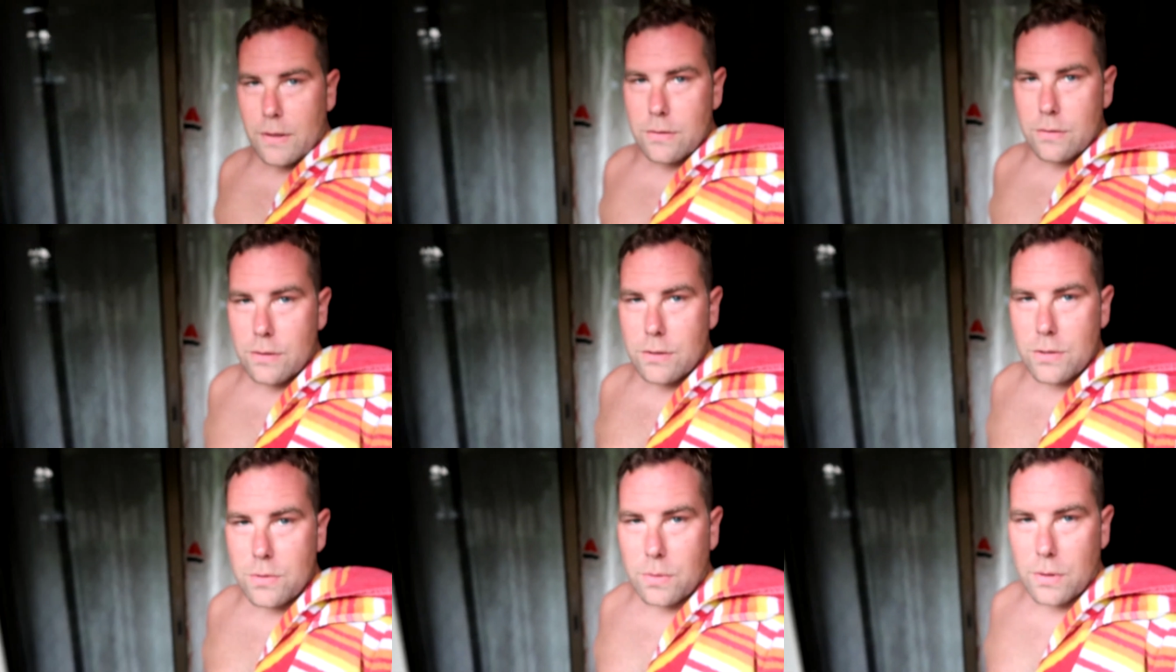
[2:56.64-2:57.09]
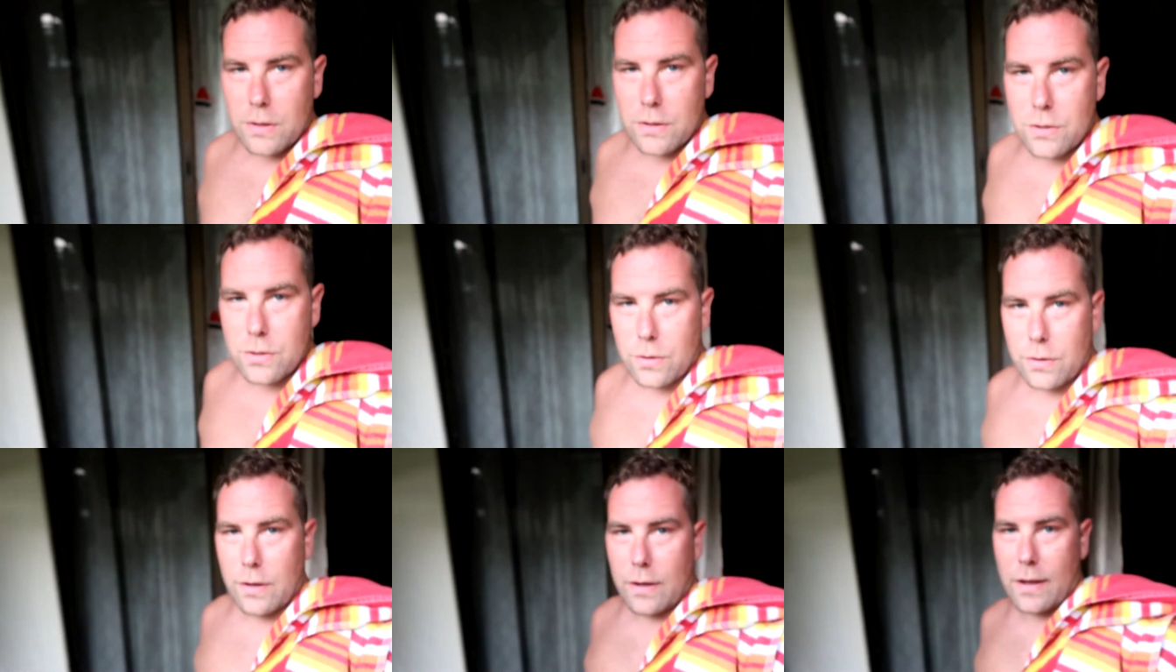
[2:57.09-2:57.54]
So I just wanted to
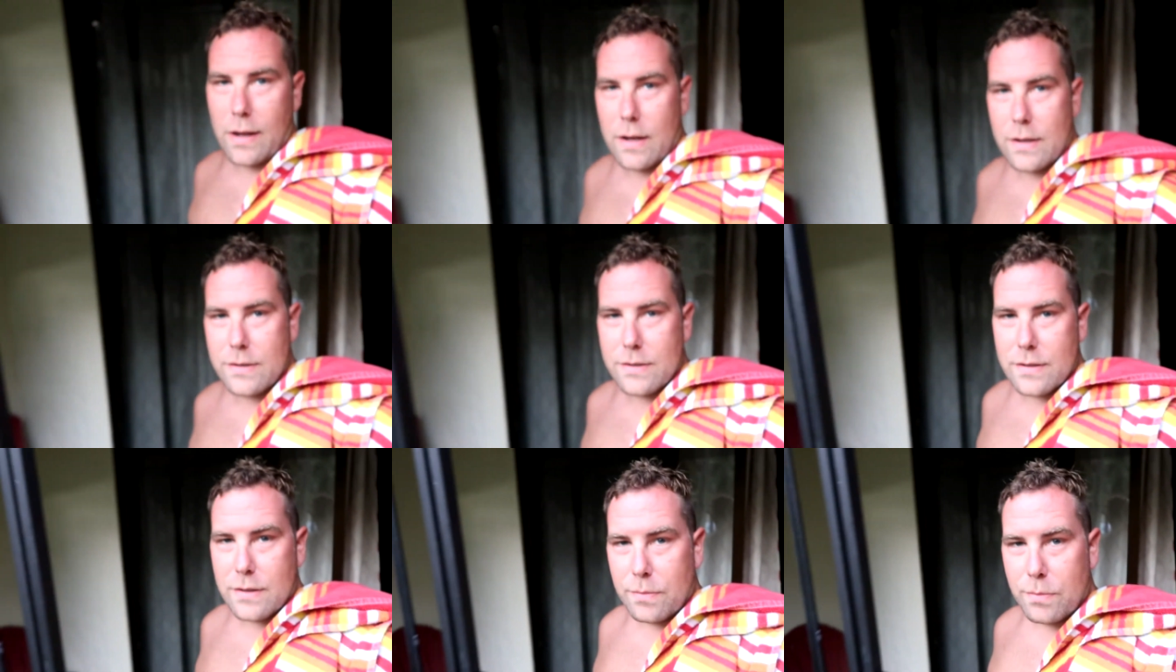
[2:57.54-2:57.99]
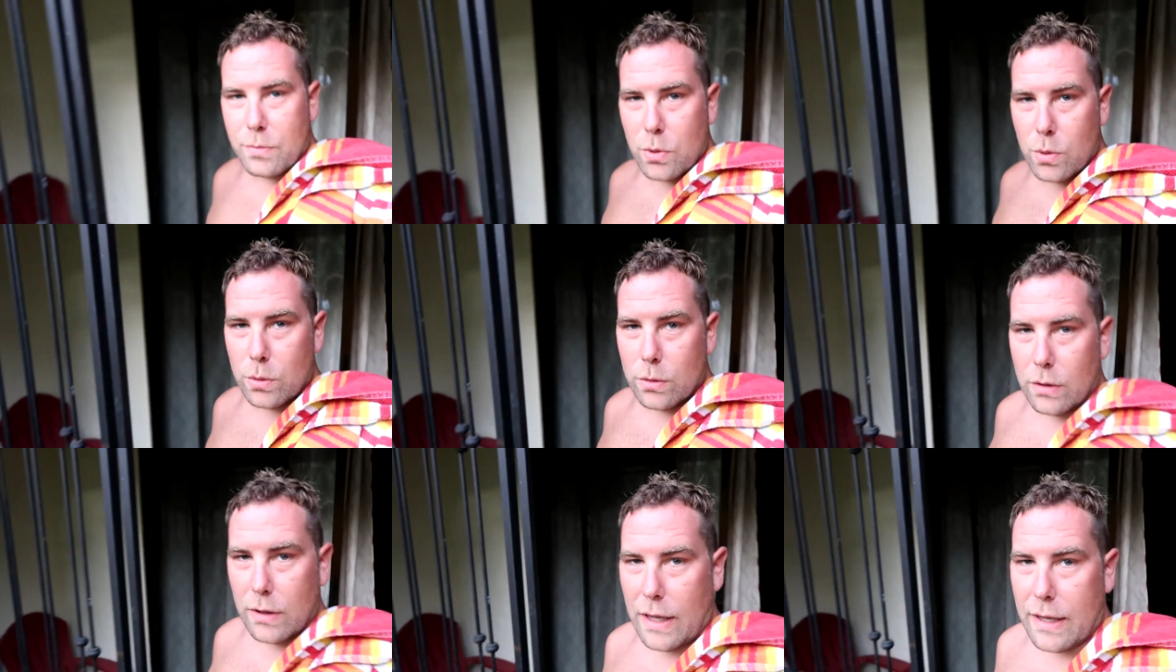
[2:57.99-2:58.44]
show you guys the
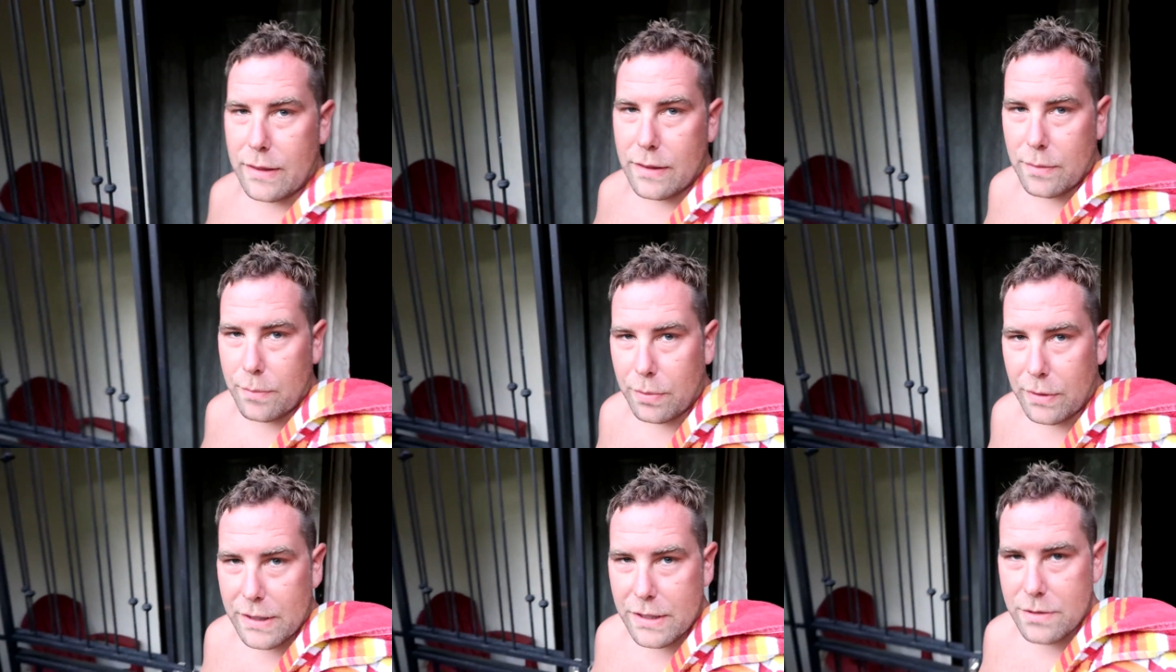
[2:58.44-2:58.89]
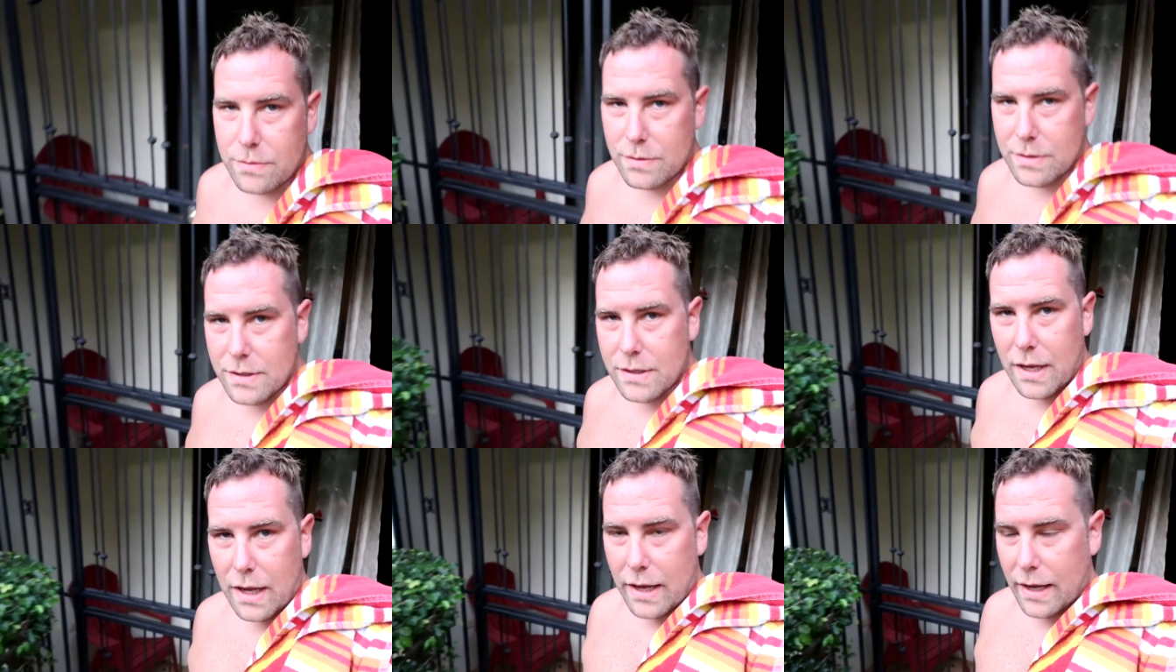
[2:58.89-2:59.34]
pool at the place we're
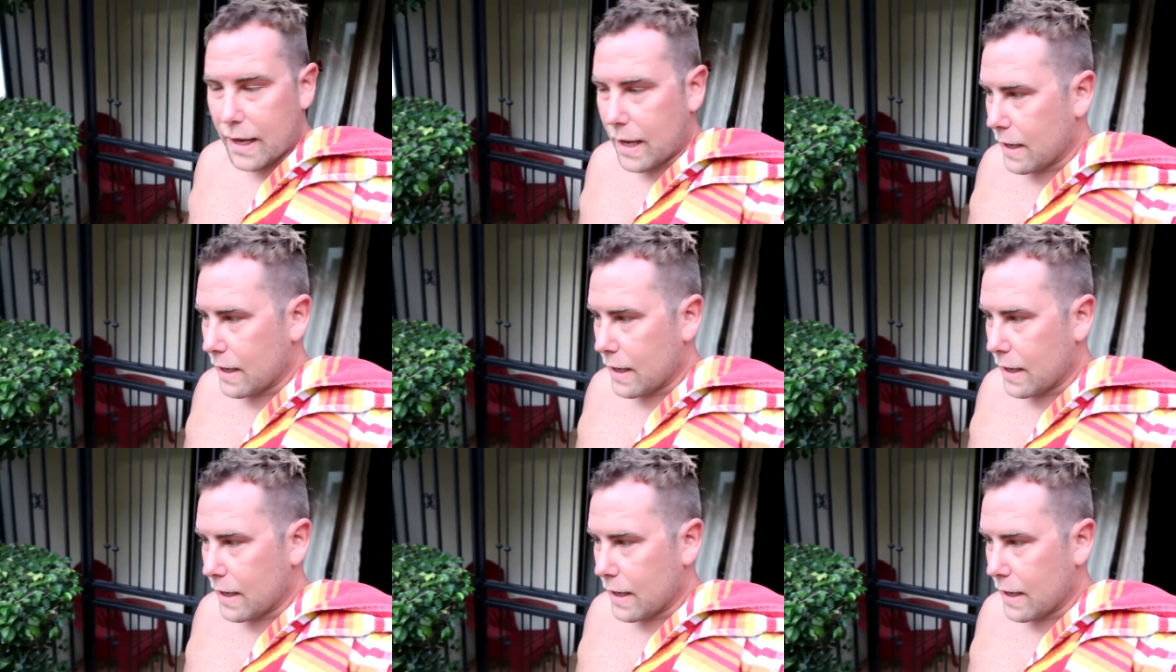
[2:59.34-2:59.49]
staying